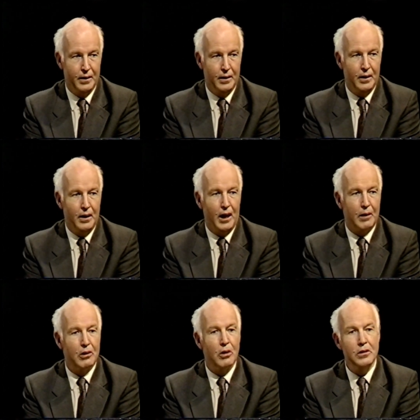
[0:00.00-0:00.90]
And we're
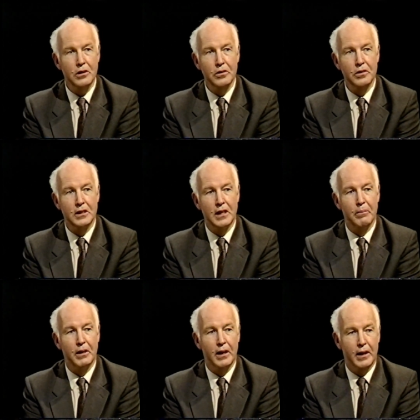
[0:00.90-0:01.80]
going to do the same
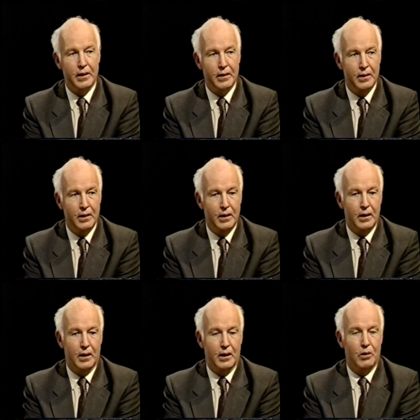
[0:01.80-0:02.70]
again
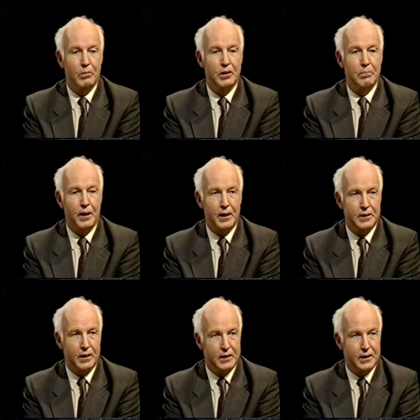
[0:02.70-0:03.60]
uh, with a pulsar
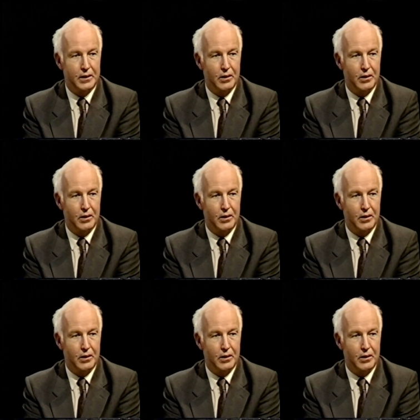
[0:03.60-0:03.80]
signal from